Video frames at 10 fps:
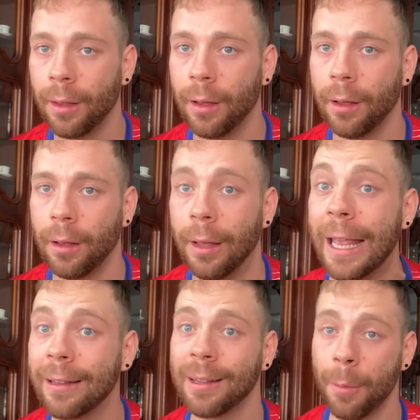uh,
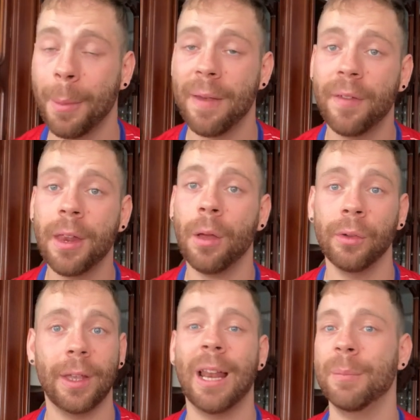in some of my
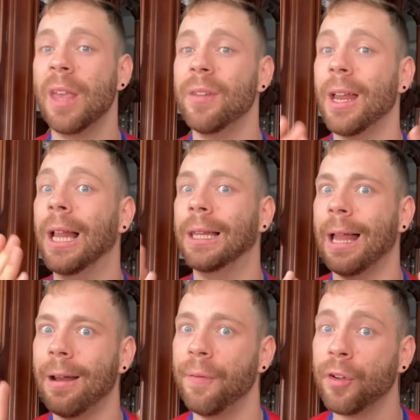videos, and I'm giving a
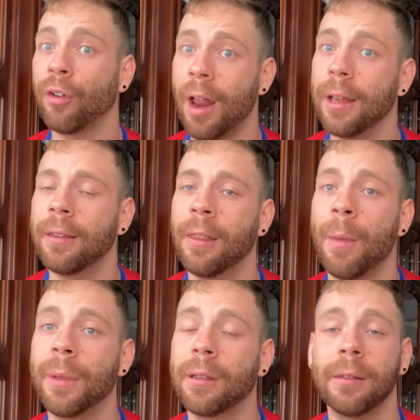lot of credit to
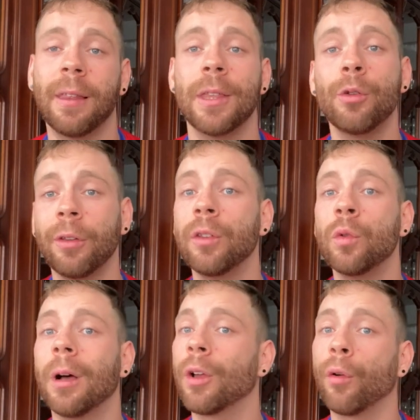them because they usually
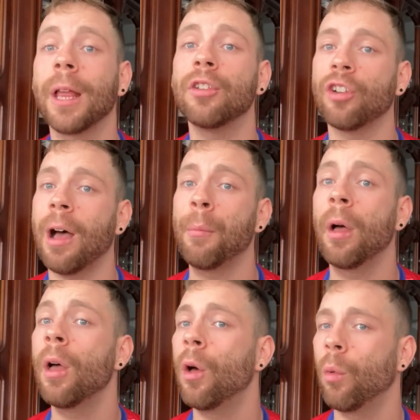do a great
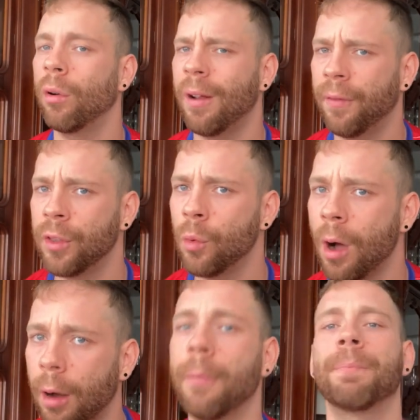job wherever you
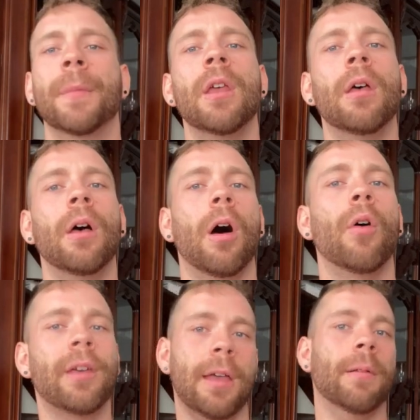are.
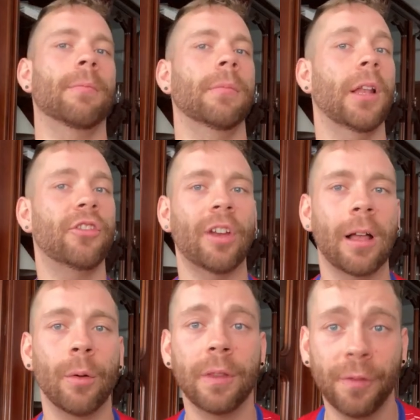Okay, let's
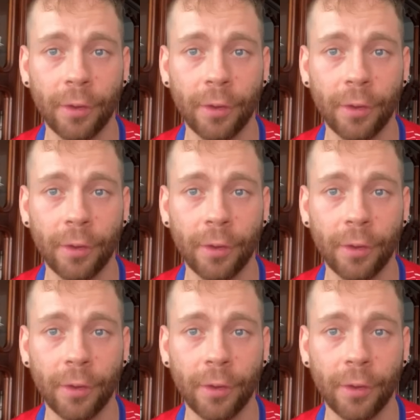check out the